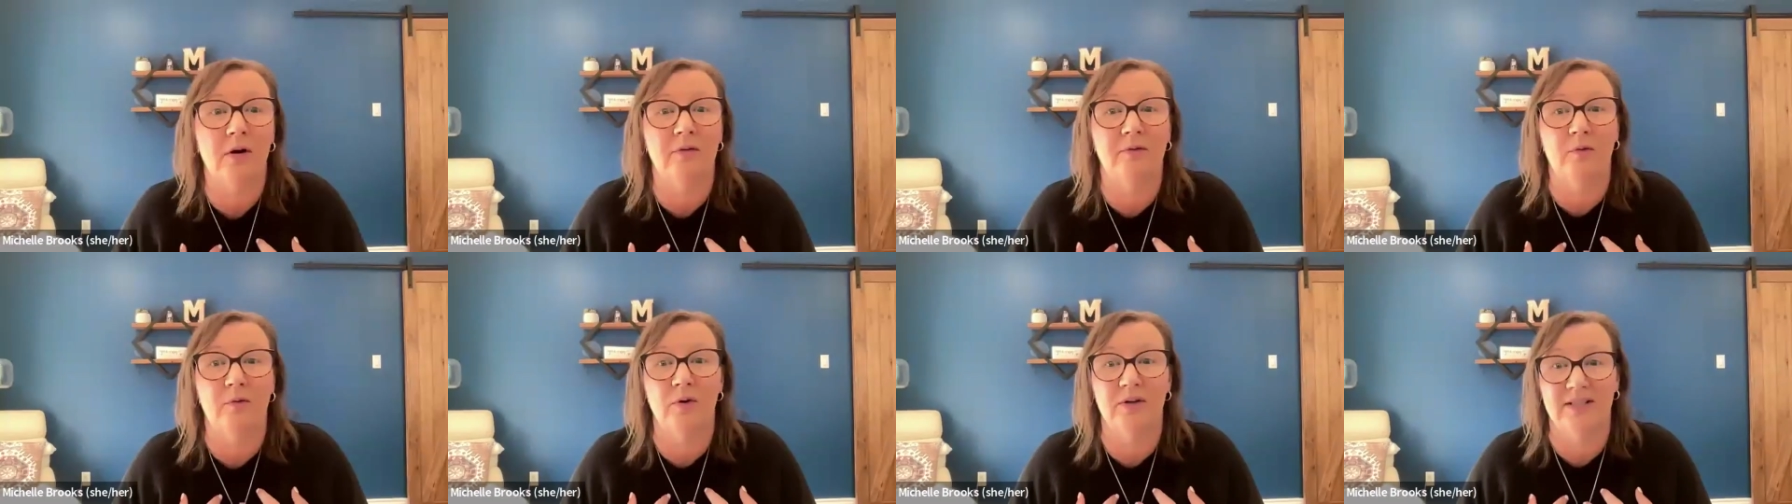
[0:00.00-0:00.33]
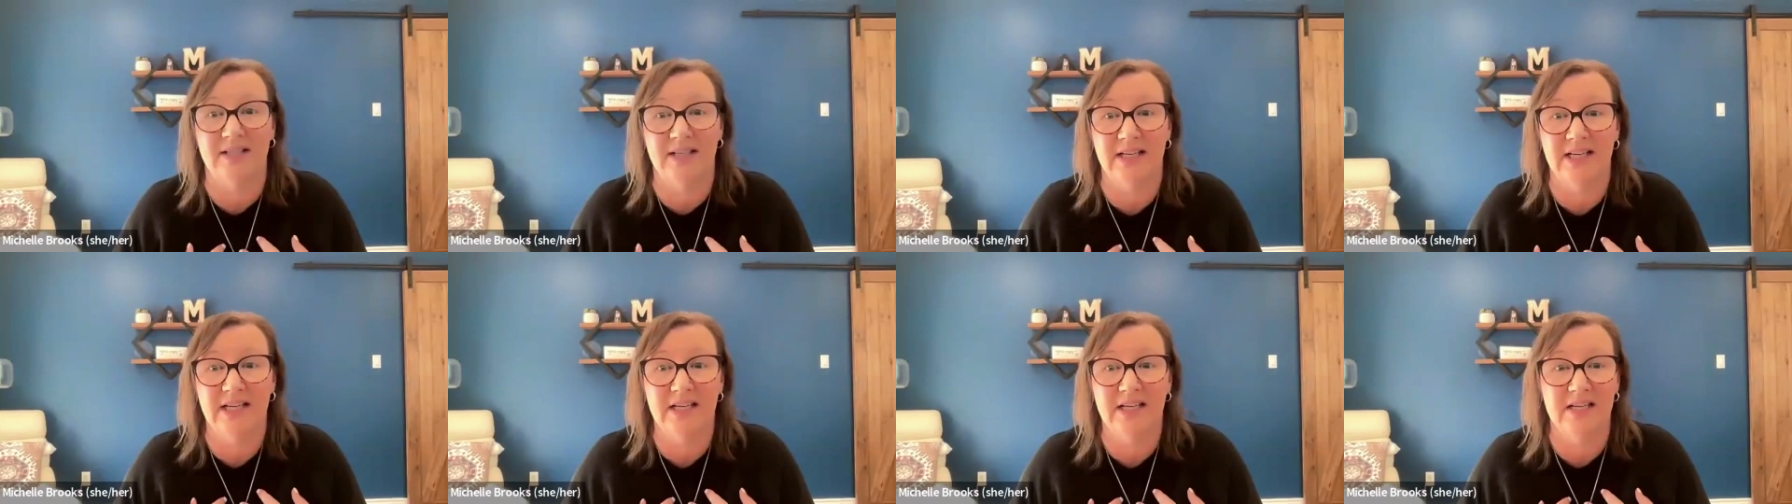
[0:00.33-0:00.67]

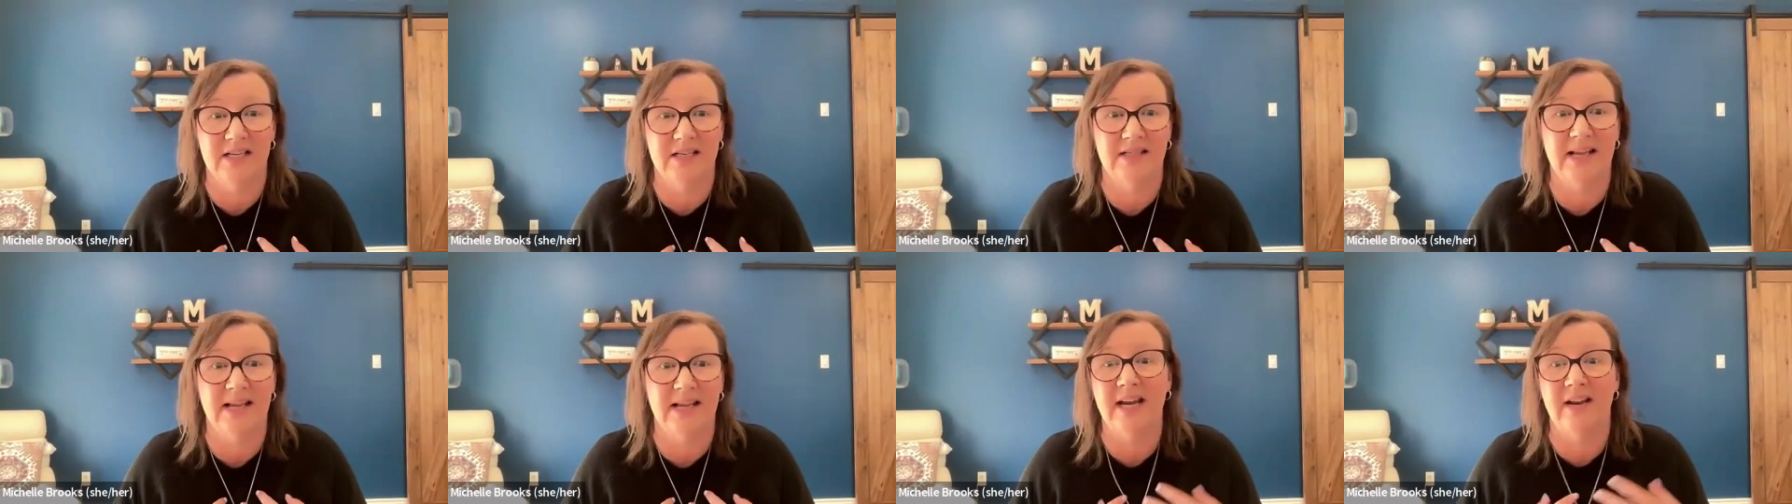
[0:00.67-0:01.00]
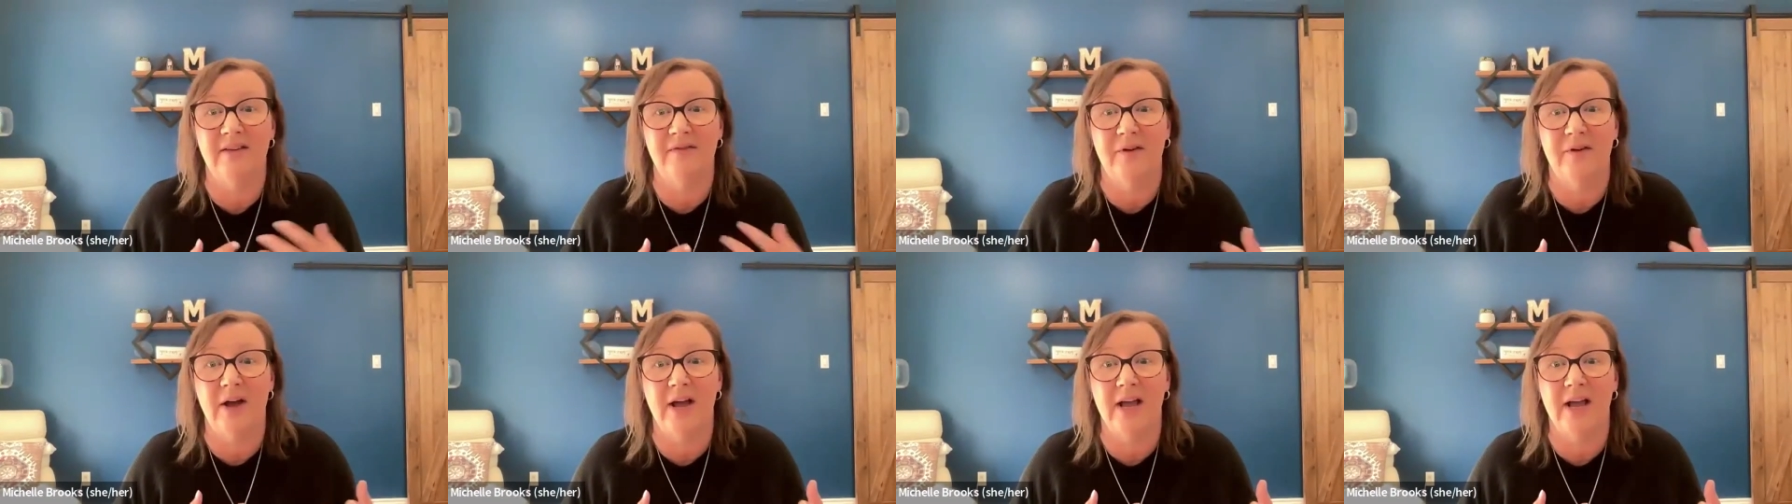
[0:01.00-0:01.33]
workforce is and
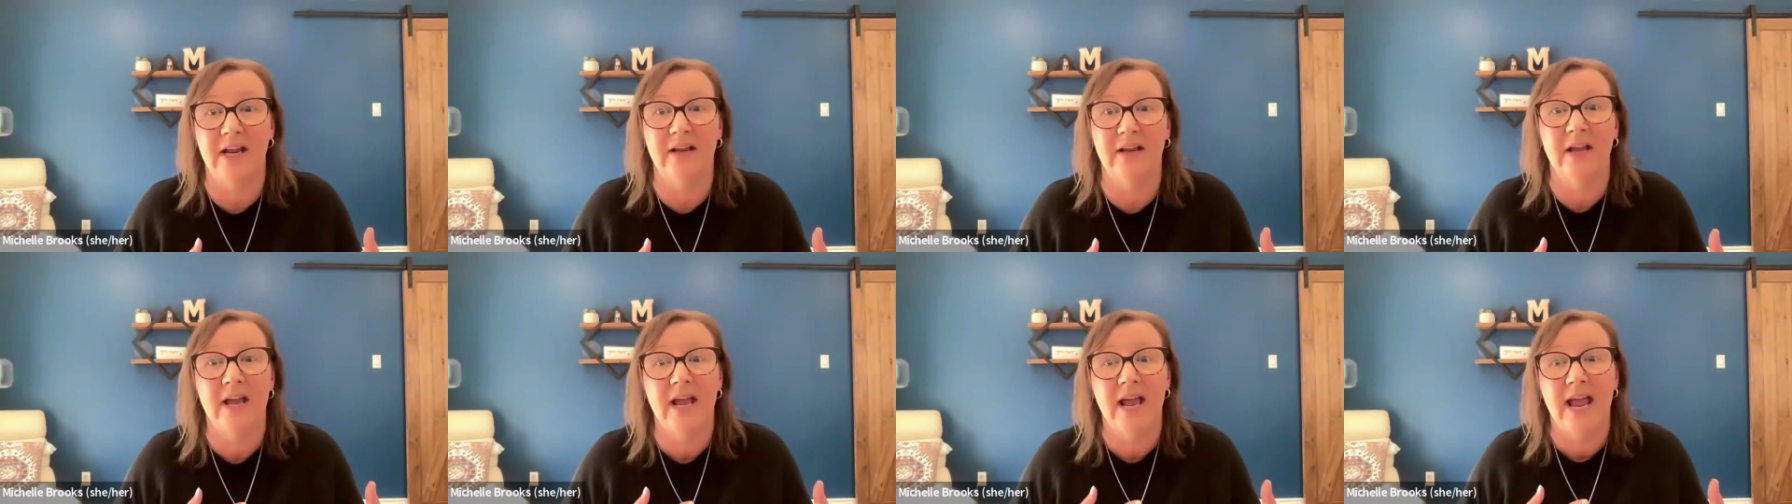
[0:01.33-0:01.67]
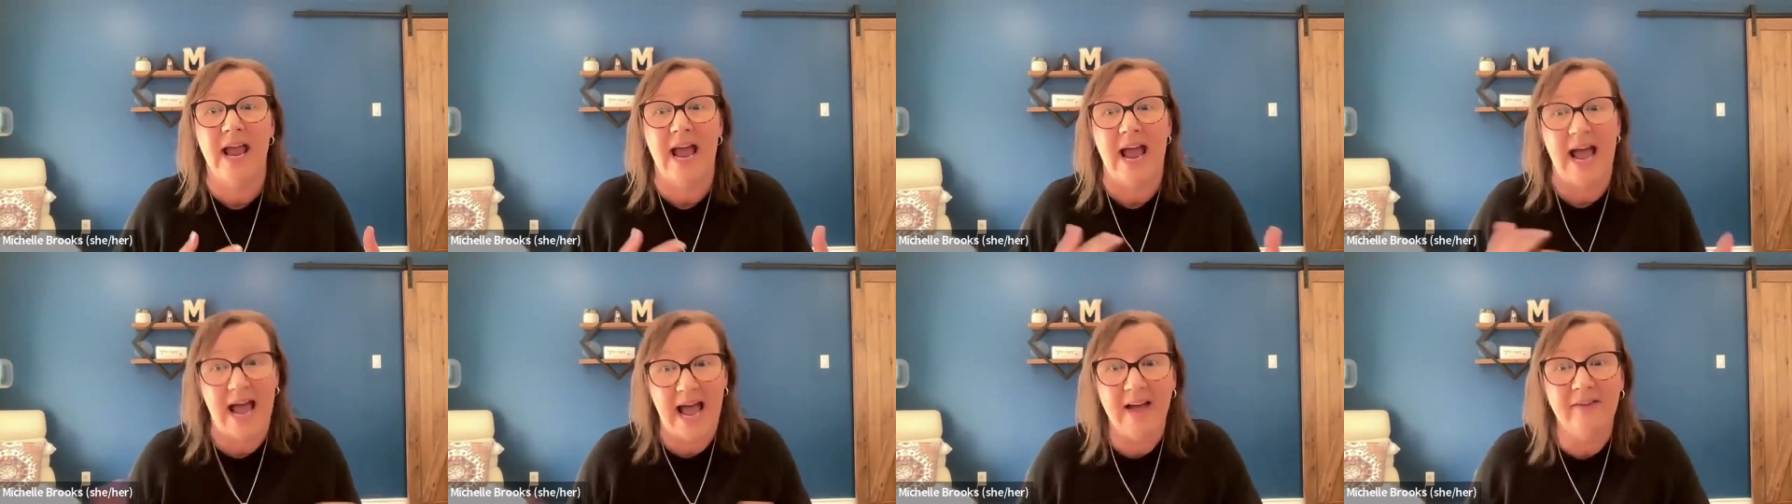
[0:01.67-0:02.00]
if I
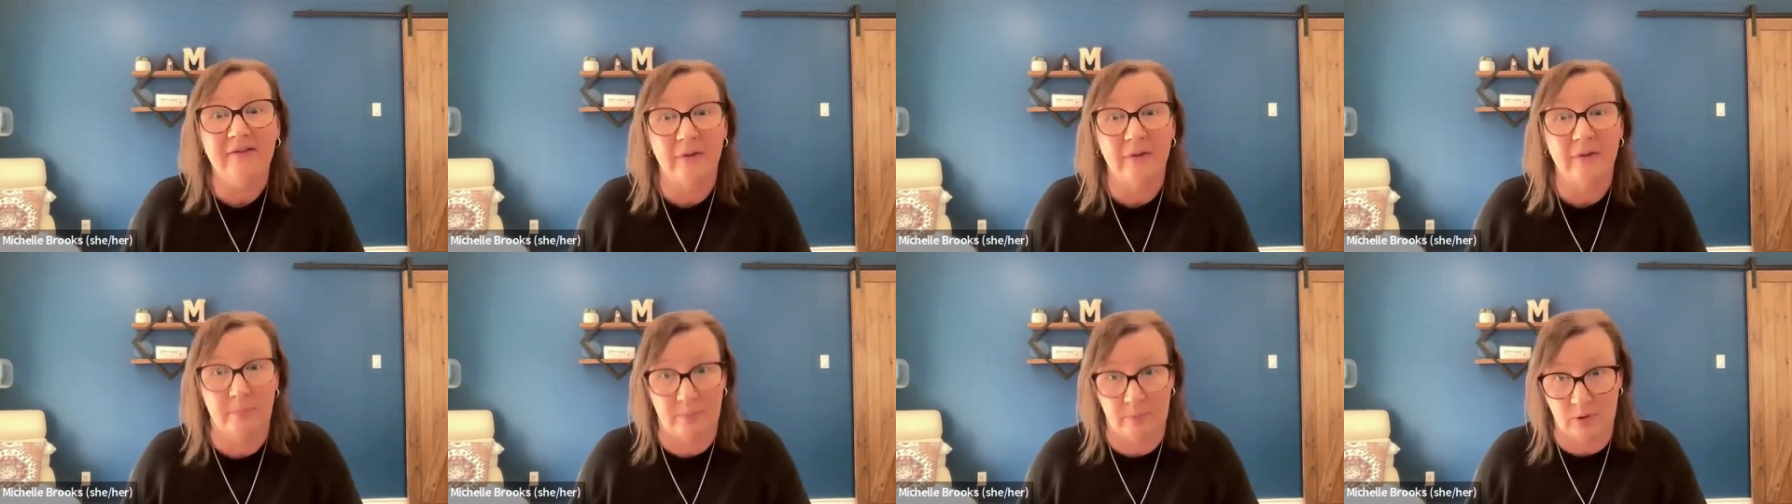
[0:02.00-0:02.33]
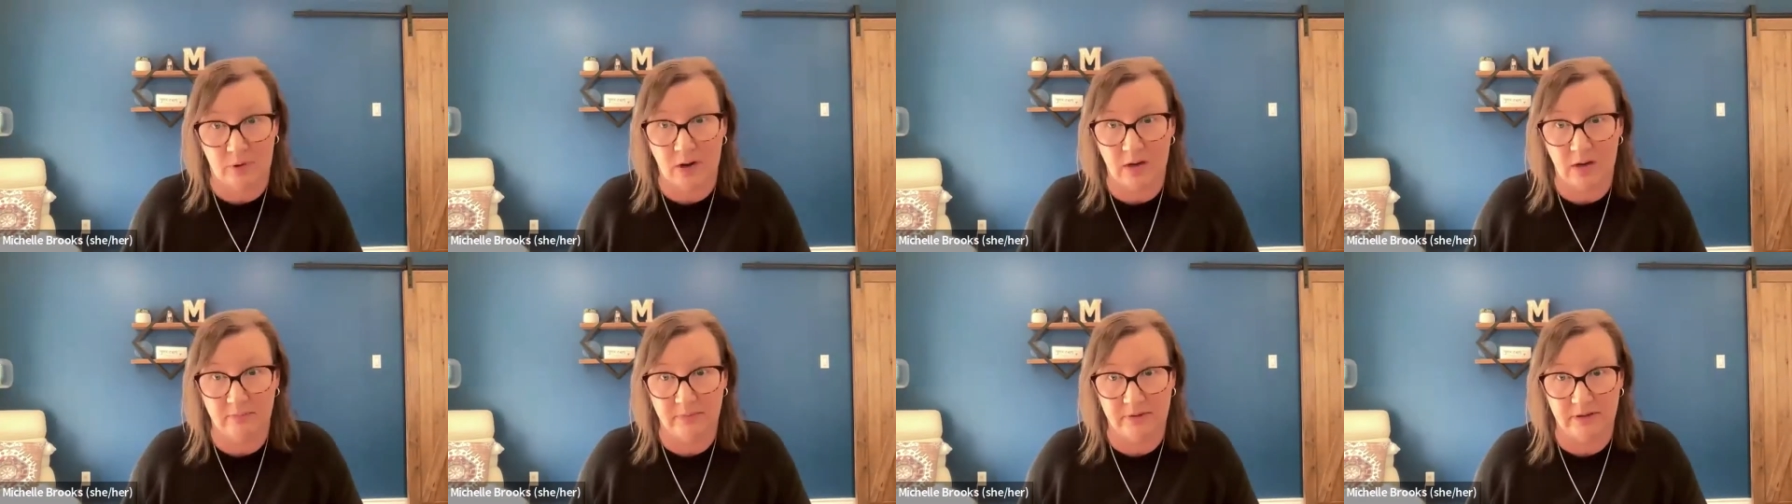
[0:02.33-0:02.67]
have a
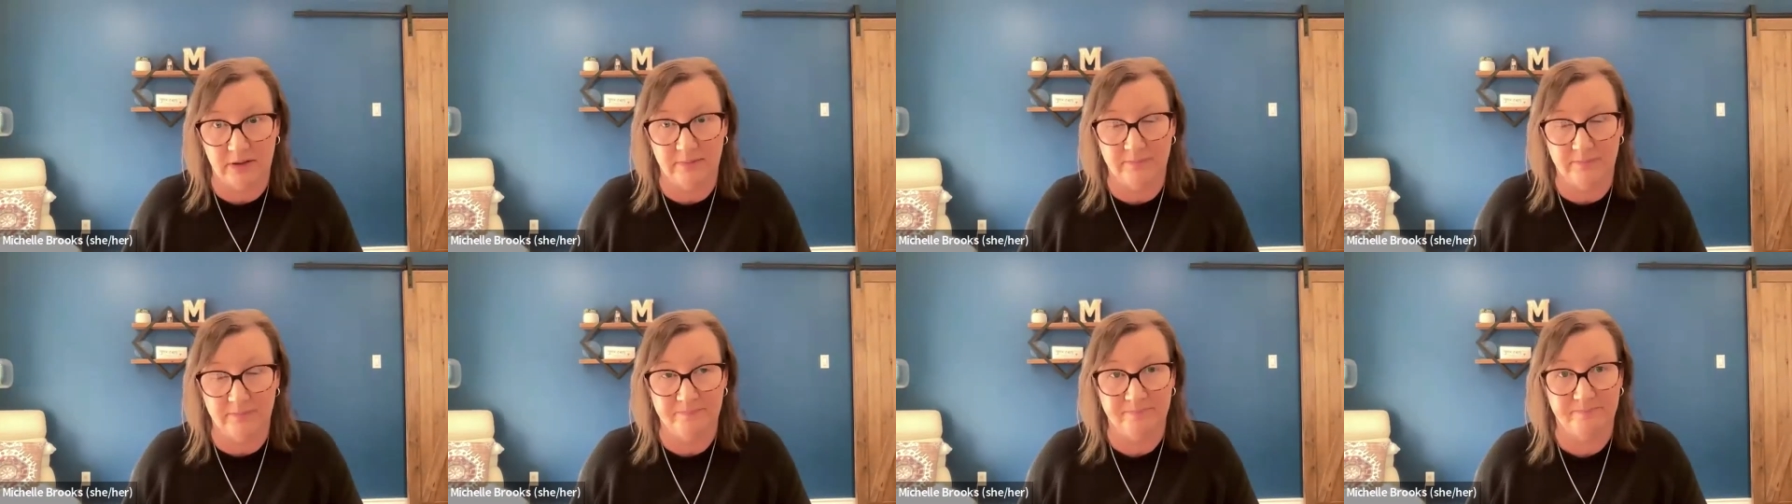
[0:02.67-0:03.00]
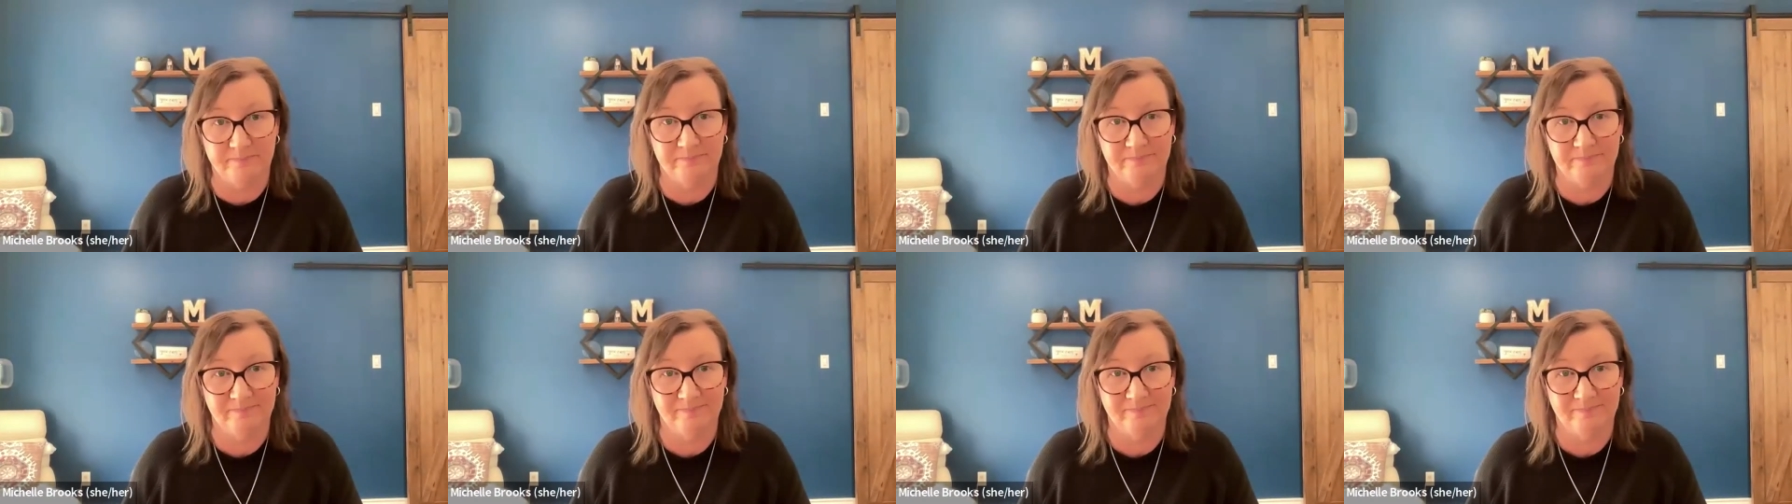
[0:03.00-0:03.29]
problem.